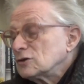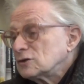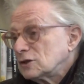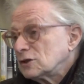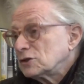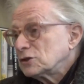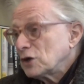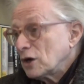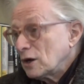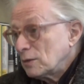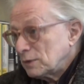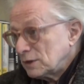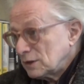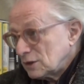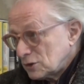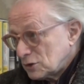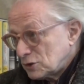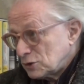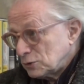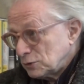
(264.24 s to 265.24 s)
the job in
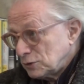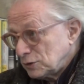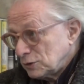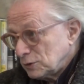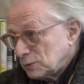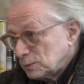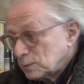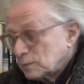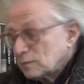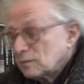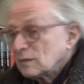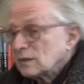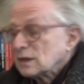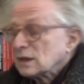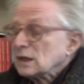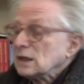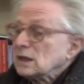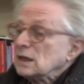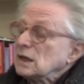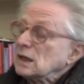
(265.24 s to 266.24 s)
the studio,
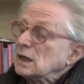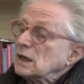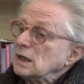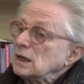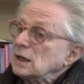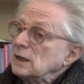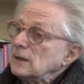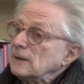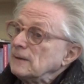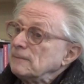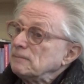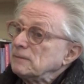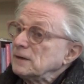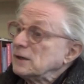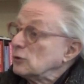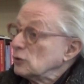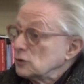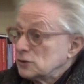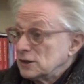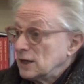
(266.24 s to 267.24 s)

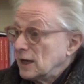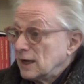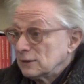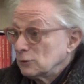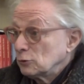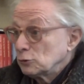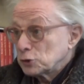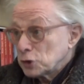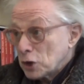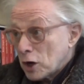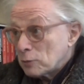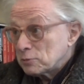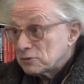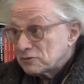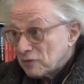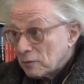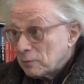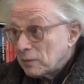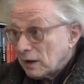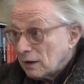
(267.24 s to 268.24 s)
because he had no jobs
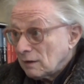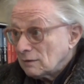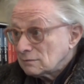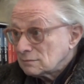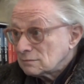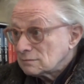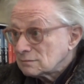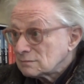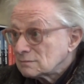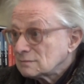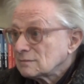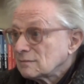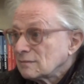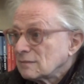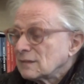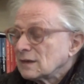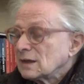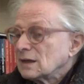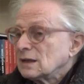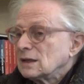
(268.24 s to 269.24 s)
for me.
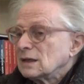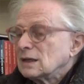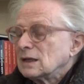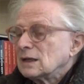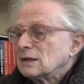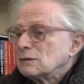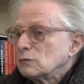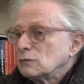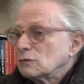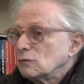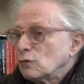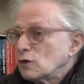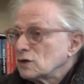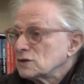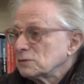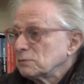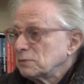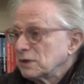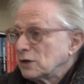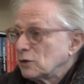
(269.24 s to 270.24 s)
It
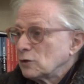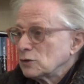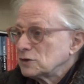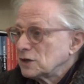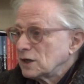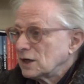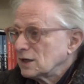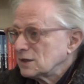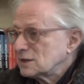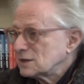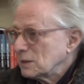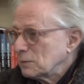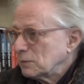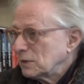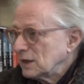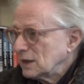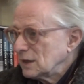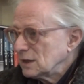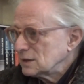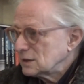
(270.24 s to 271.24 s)
wasn't because he got
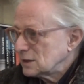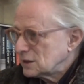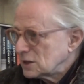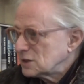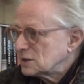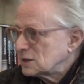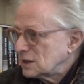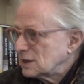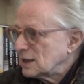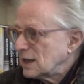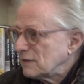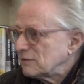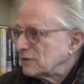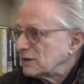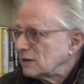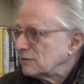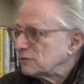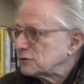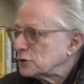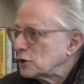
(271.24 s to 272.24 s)
somebody else. He just didn't have
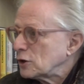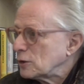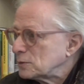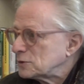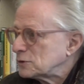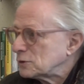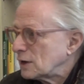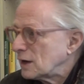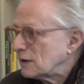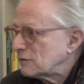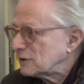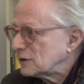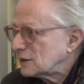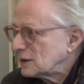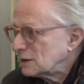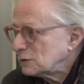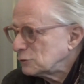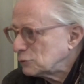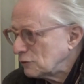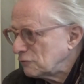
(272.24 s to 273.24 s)
enough jobs
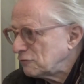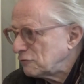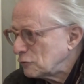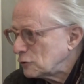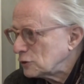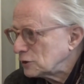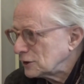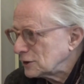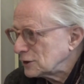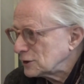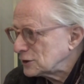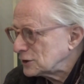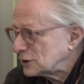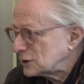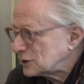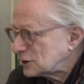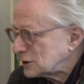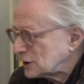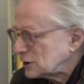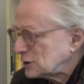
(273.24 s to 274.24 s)
to afford an
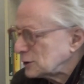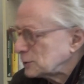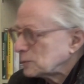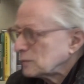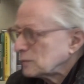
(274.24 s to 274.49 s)
assistant.